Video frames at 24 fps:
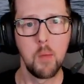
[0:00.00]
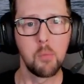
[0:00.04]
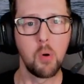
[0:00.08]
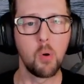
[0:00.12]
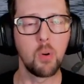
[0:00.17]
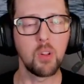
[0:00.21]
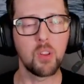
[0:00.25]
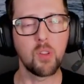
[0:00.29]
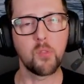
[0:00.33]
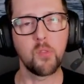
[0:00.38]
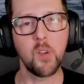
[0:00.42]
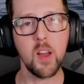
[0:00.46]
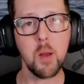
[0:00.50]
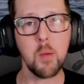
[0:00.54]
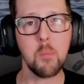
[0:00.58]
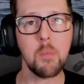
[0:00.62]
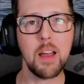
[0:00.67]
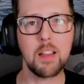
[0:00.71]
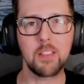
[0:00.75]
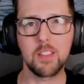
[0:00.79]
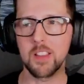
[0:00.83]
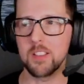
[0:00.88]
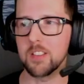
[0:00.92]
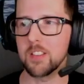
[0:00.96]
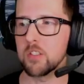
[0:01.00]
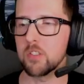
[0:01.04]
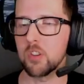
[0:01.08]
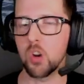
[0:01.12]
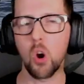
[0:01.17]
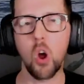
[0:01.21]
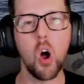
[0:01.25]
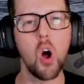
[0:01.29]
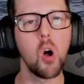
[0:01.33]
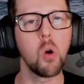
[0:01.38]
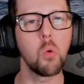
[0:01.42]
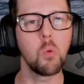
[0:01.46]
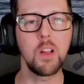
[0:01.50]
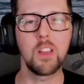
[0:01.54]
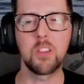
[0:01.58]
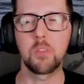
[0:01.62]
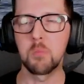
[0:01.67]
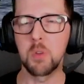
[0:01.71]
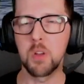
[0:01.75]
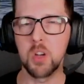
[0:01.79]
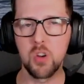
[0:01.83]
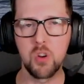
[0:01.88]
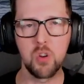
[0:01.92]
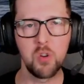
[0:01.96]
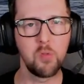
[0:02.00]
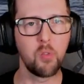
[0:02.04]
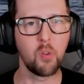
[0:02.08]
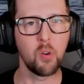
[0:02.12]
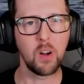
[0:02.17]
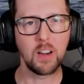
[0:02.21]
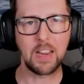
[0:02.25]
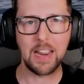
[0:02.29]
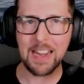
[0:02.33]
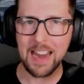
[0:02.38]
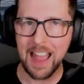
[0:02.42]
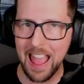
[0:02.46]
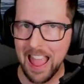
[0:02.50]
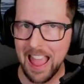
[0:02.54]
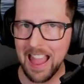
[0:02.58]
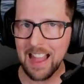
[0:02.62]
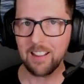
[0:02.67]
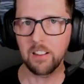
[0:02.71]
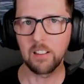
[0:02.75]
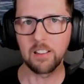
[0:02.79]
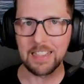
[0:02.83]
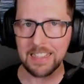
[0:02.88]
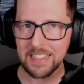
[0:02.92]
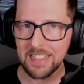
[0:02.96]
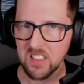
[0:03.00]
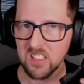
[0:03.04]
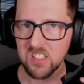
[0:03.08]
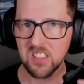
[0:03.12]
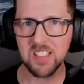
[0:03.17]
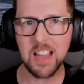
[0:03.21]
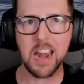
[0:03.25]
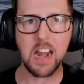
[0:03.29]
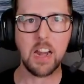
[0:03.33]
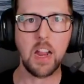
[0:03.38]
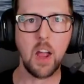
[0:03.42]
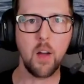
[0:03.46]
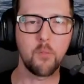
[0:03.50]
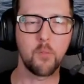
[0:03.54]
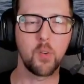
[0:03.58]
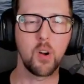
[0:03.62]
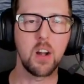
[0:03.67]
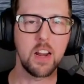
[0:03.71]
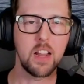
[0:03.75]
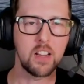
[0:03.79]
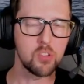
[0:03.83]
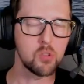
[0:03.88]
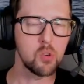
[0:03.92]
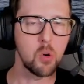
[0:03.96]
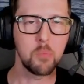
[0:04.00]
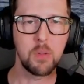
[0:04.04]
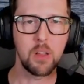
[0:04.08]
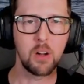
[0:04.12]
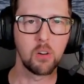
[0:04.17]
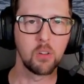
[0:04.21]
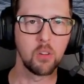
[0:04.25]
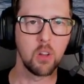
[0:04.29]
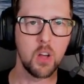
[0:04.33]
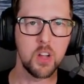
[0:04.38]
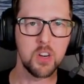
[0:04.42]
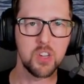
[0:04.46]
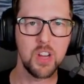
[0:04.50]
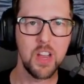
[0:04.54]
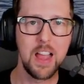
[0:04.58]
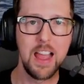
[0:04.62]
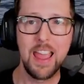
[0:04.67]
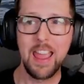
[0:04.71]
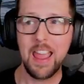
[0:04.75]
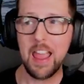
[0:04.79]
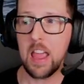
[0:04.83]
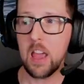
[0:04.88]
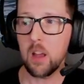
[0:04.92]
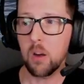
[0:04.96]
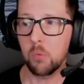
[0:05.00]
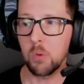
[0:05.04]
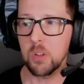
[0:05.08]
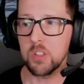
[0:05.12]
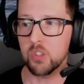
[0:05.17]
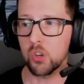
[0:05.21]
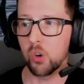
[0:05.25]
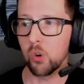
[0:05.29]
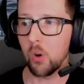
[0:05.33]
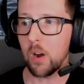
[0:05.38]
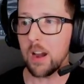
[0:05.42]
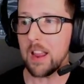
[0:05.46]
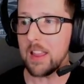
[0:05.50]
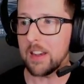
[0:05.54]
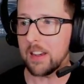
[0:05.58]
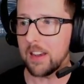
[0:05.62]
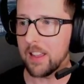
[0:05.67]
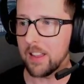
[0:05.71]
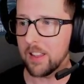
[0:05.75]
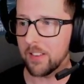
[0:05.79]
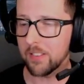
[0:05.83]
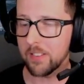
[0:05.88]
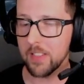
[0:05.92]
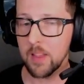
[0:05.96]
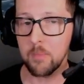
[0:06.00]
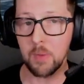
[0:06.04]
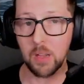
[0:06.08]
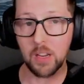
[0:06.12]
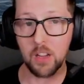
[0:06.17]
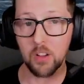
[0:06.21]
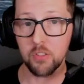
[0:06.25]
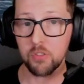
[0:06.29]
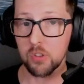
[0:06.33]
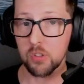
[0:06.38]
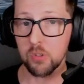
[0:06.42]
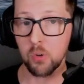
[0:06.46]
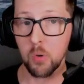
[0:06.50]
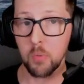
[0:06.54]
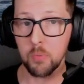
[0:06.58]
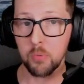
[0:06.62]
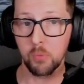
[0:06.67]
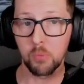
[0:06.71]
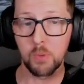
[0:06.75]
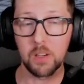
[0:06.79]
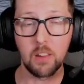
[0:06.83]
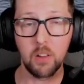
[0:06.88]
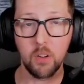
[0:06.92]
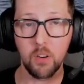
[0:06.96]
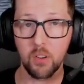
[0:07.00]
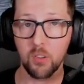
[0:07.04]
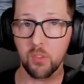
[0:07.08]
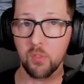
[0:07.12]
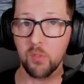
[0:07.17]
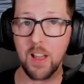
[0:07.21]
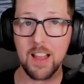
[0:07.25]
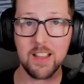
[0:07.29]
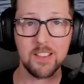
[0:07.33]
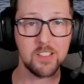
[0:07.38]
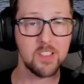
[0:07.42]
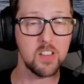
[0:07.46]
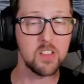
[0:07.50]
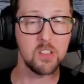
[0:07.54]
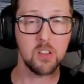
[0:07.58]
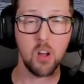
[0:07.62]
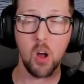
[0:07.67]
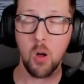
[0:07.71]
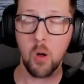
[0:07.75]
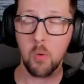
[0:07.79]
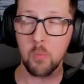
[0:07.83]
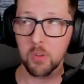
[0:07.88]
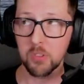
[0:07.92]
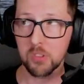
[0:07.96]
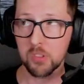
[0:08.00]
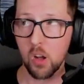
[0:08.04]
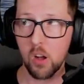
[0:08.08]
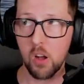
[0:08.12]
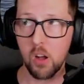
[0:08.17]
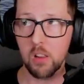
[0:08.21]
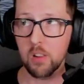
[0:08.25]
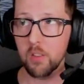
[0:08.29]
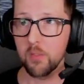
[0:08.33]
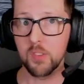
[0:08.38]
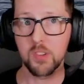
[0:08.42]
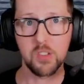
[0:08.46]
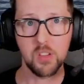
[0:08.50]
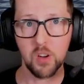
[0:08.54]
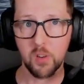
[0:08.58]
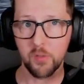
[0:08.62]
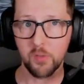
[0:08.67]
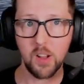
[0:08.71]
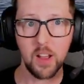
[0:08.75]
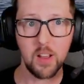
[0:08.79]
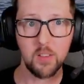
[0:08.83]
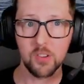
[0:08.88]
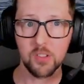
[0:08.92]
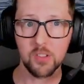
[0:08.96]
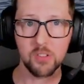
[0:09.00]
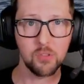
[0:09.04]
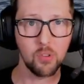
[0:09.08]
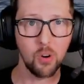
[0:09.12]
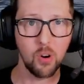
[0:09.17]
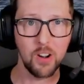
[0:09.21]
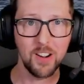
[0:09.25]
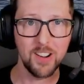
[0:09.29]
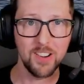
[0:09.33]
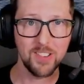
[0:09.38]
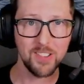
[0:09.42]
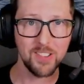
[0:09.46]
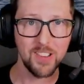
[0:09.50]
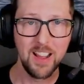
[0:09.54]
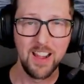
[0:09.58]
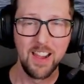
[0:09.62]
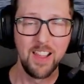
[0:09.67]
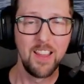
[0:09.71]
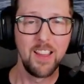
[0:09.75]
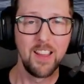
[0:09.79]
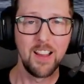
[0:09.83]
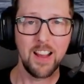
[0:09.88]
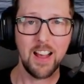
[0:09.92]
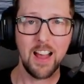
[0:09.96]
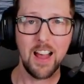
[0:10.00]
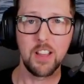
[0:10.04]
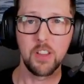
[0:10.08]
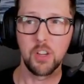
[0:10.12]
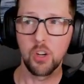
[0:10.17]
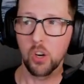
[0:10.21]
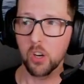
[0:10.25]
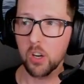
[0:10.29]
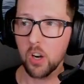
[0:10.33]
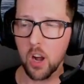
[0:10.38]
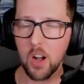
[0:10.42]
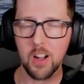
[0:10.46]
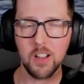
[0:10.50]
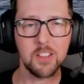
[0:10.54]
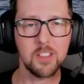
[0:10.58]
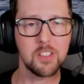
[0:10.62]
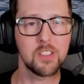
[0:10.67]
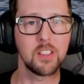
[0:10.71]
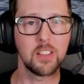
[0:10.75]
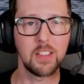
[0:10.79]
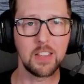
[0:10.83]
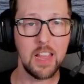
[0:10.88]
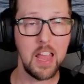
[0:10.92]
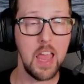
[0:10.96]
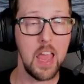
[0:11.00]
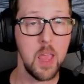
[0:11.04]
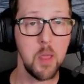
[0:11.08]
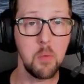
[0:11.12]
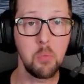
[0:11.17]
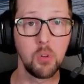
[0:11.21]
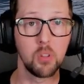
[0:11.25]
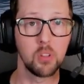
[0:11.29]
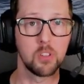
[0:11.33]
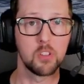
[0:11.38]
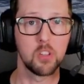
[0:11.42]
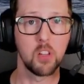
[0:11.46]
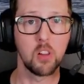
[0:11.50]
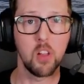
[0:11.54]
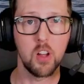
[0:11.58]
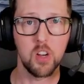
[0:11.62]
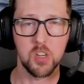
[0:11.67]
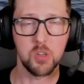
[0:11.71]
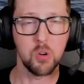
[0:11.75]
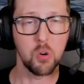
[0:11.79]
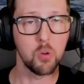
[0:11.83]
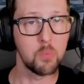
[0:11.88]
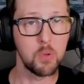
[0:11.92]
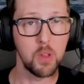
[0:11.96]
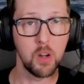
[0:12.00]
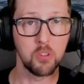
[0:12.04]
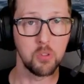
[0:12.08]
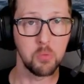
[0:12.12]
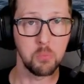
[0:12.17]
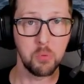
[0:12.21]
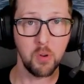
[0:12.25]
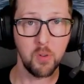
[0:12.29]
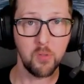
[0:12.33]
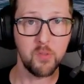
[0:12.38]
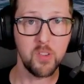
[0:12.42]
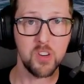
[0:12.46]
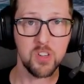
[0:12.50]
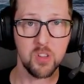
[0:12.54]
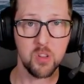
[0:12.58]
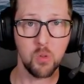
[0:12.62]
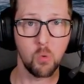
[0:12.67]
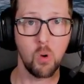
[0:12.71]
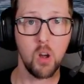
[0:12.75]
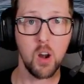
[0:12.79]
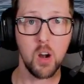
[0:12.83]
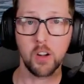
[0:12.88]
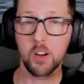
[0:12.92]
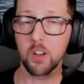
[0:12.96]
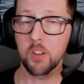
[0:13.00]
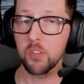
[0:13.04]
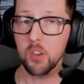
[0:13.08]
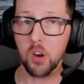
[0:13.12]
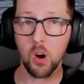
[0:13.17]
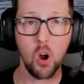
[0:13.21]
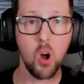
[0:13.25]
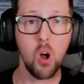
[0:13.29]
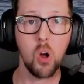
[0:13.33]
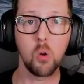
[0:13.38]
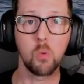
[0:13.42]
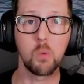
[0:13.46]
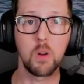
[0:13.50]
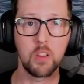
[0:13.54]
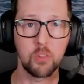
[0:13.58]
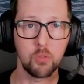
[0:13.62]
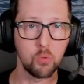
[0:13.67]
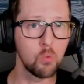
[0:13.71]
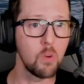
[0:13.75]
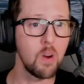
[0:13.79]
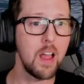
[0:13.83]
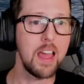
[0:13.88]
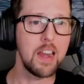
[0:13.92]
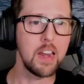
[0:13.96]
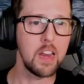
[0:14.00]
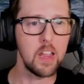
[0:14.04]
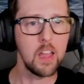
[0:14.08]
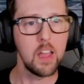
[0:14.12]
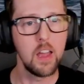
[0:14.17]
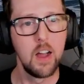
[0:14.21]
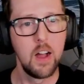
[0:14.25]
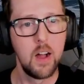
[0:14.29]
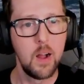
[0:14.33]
But what's fun about this is you're always maneuvering and angling and setting up for your next torpedo launch, and what's great is that because your torps reload as fast as almost all of the tier 5 destroyers, you're constantly able to launch torpedoes and put fish in the water because they're always ready.